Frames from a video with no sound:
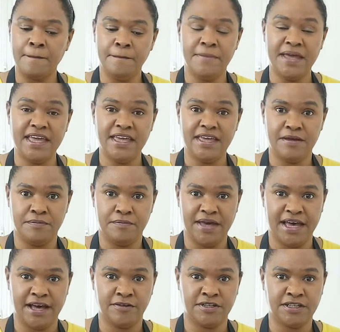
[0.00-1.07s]
baking
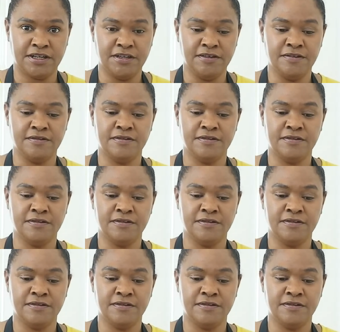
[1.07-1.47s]
powder,